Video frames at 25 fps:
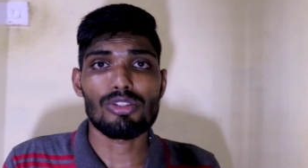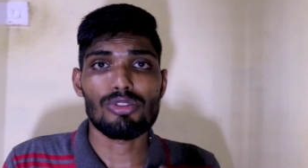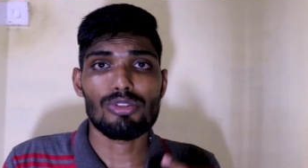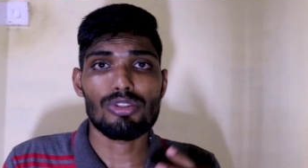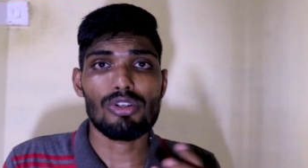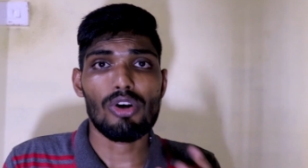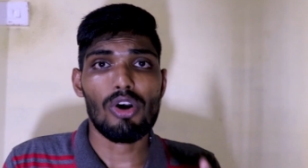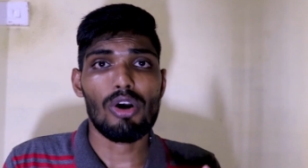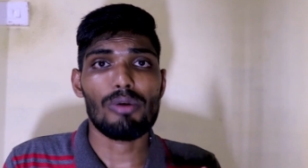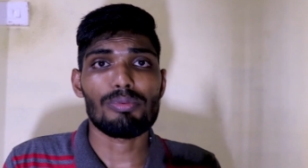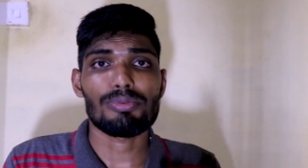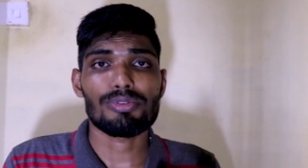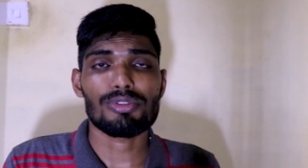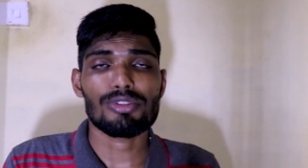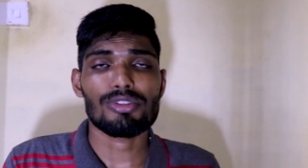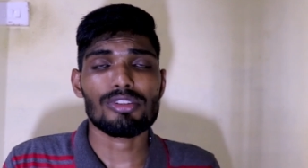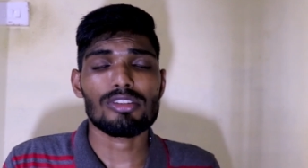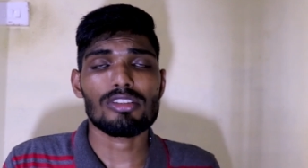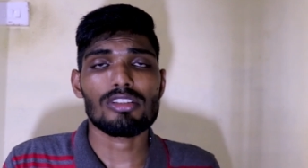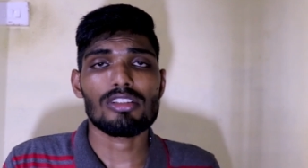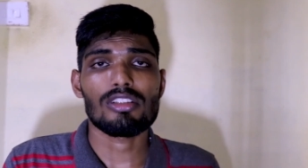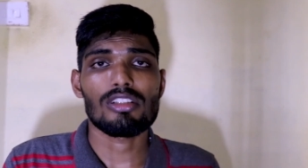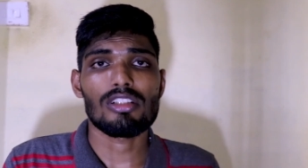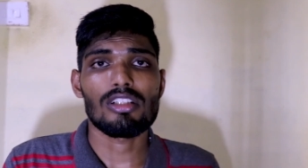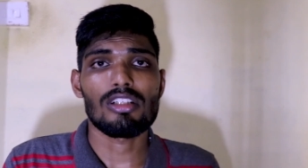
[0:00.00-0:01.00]
good
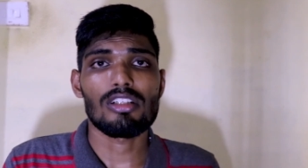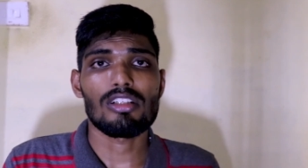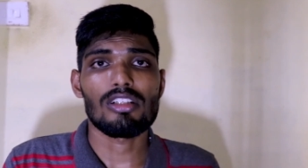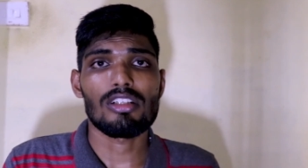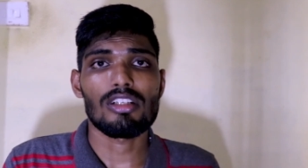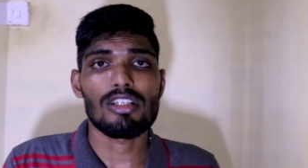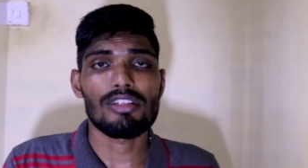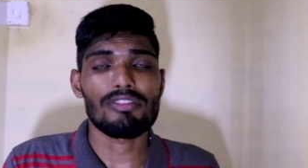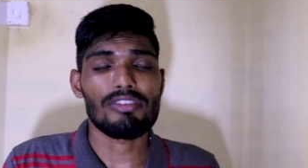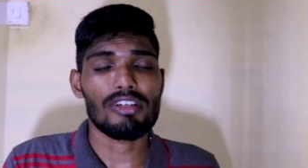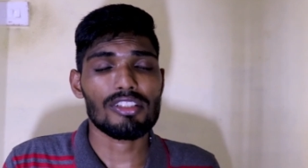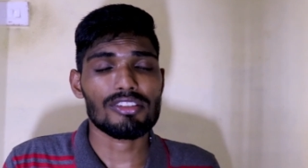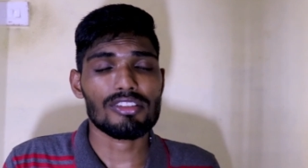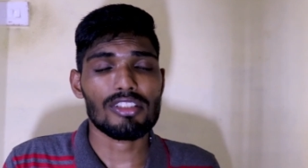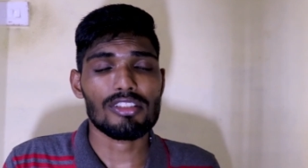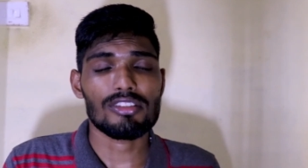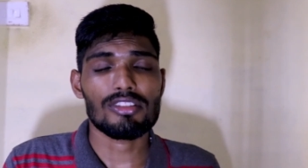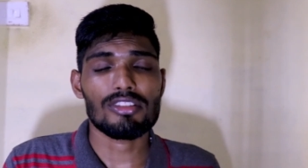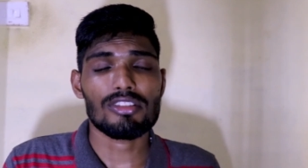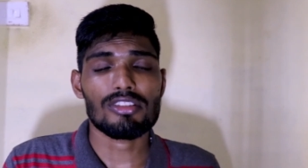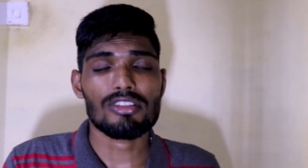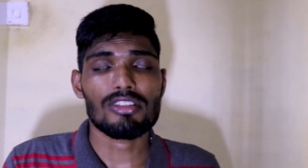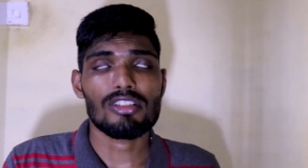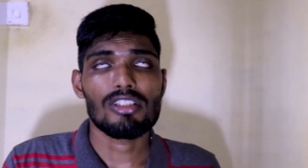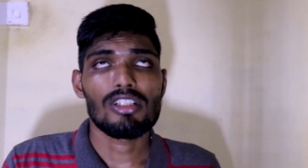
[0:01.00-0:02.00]
option uh, if I
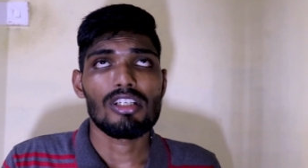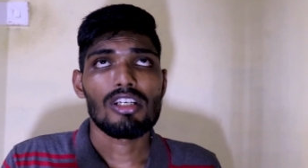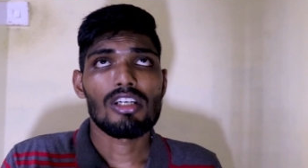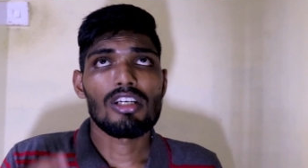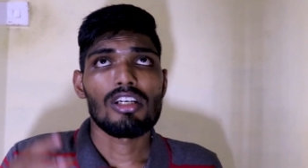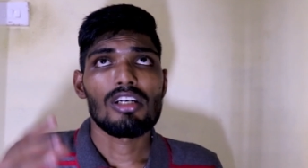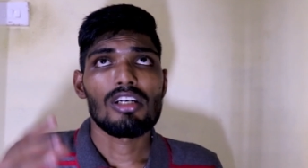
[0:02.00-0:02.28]
suggest